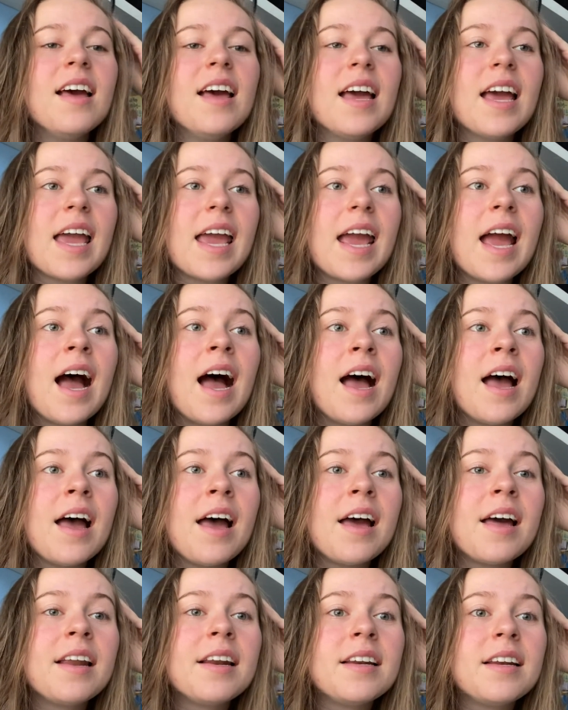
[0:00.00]

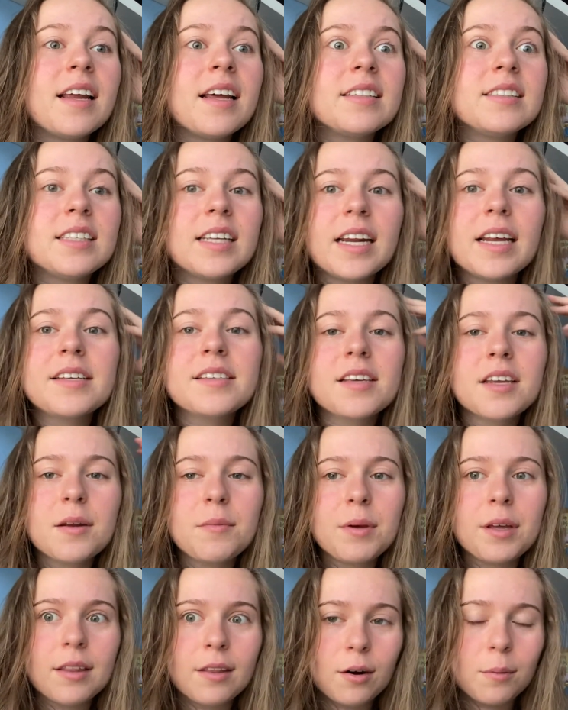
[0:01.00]
And today's gonna
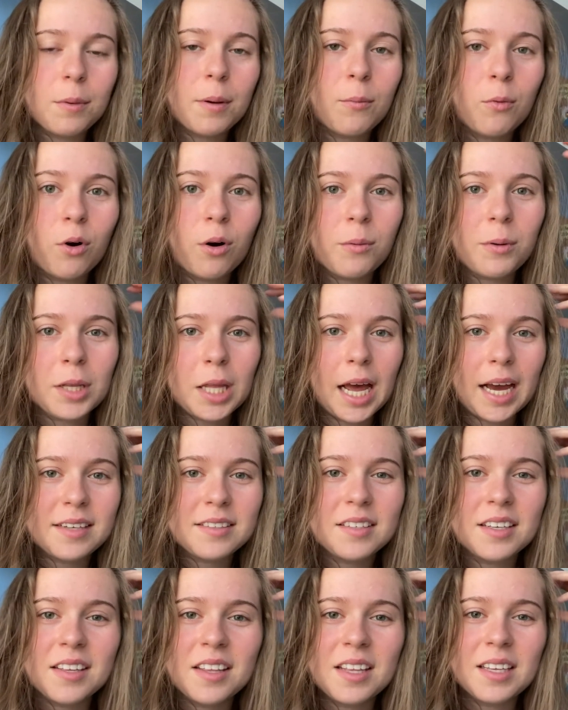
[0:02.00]
be a little bit more
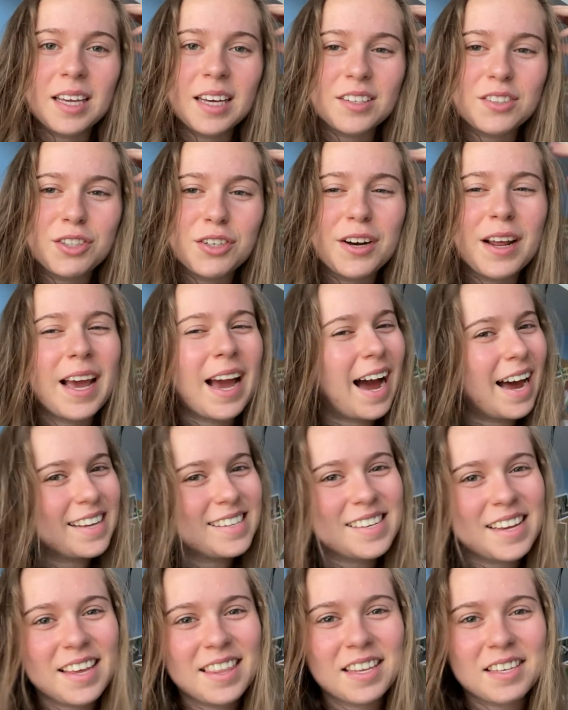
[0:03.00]
relaxing than yesterday. I
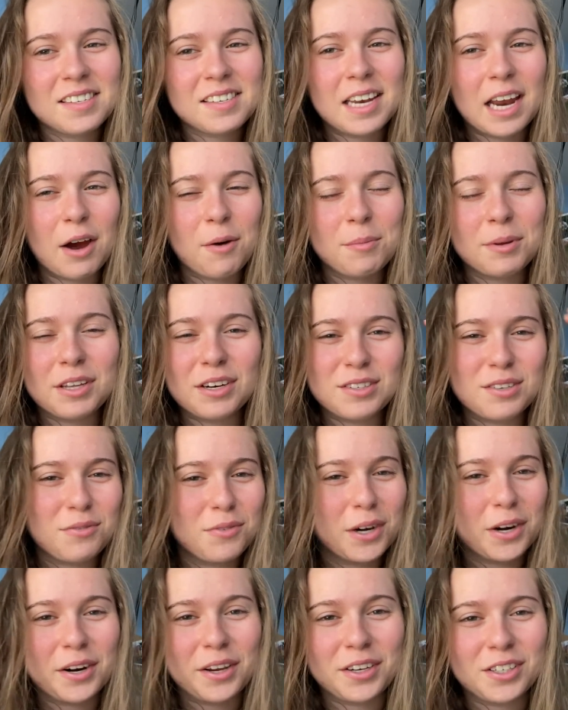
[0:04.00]
say this now, but there's a
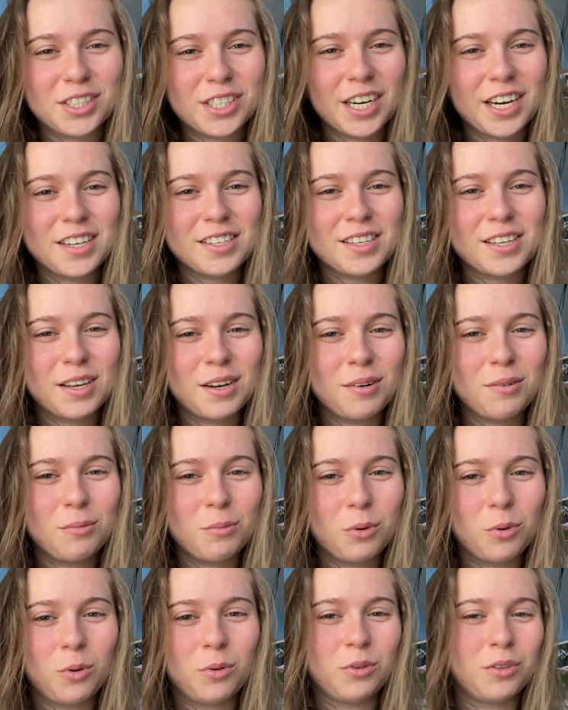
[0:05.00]
very good chance it
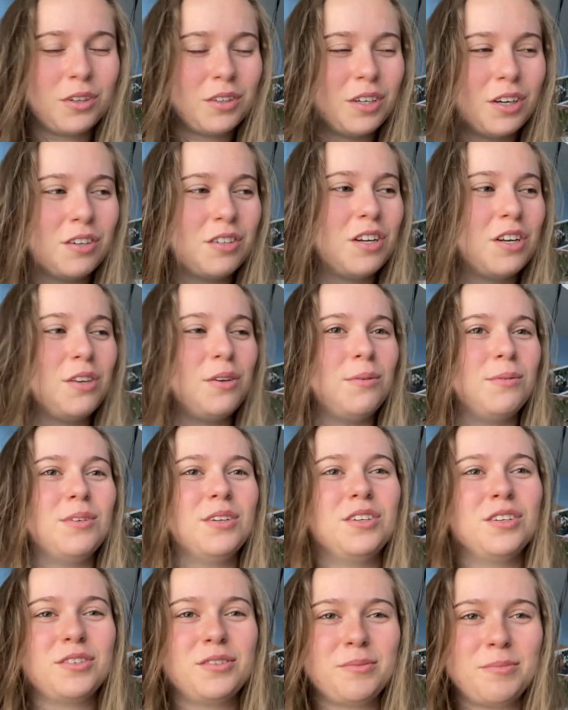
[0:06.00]
will continue to
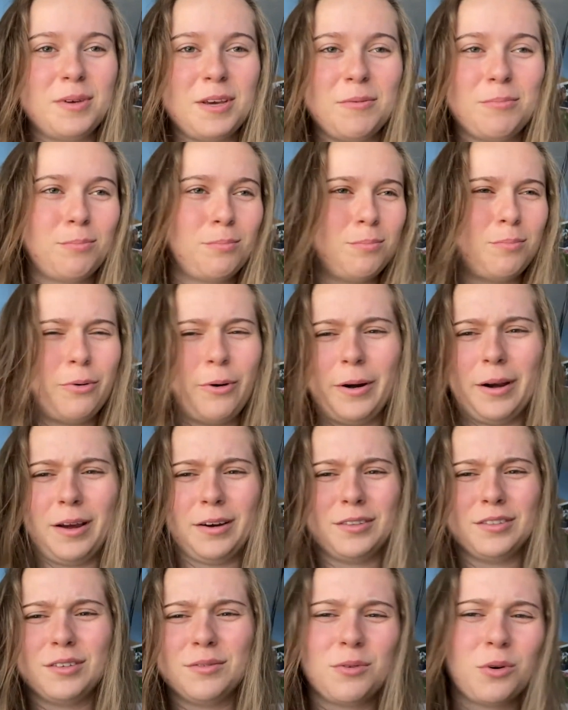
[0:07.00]
just be
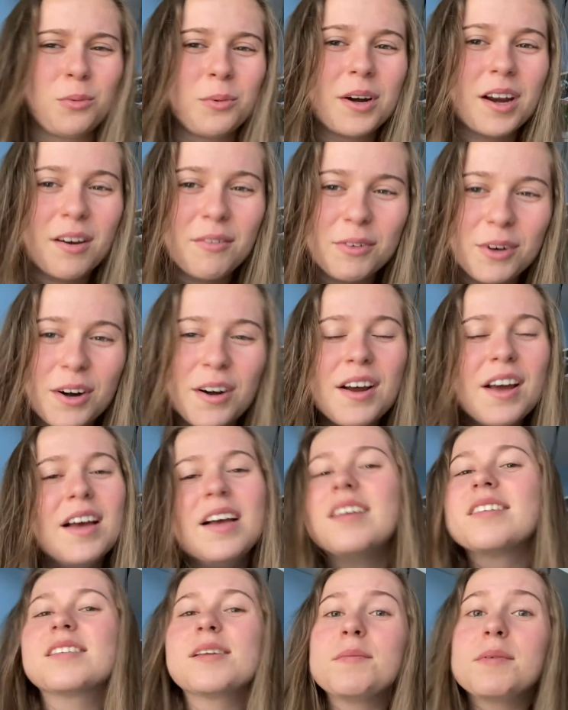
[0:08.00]
productive or whatever.
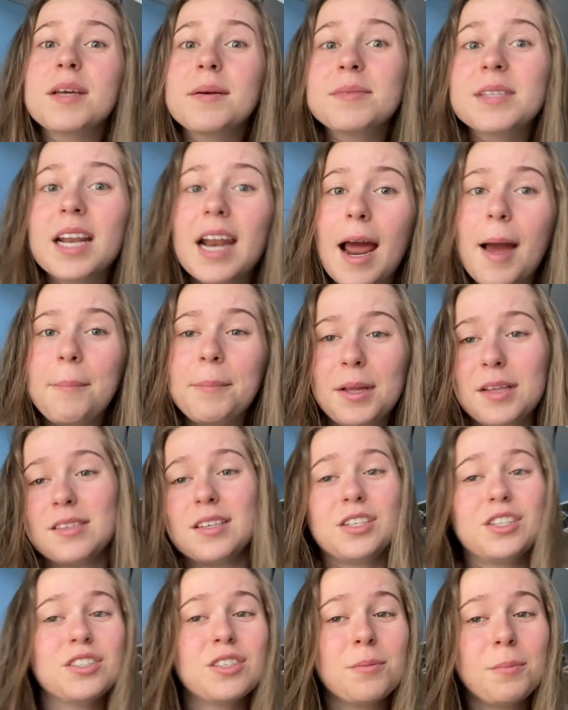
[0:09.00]
Sometimes it happens.
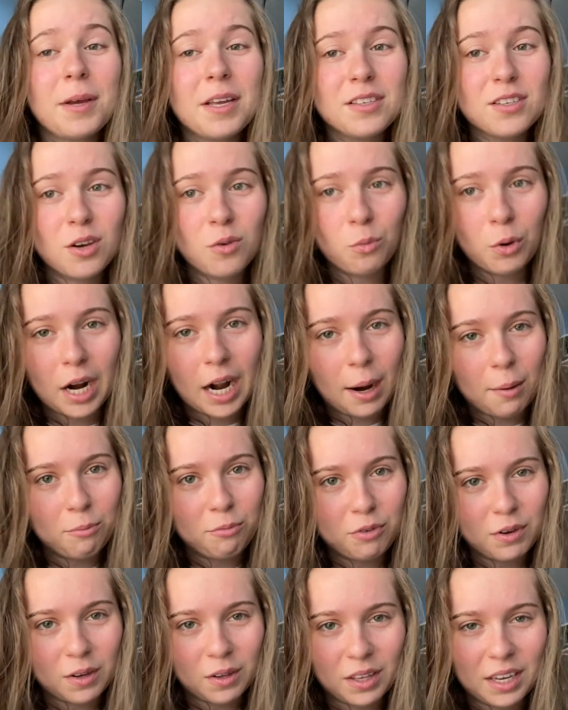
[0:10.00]
It just depends on what I'm
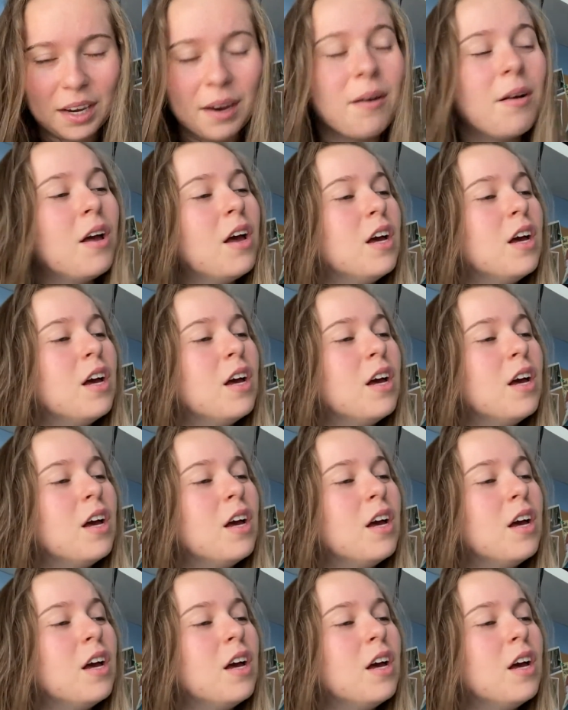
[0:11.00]
feeling.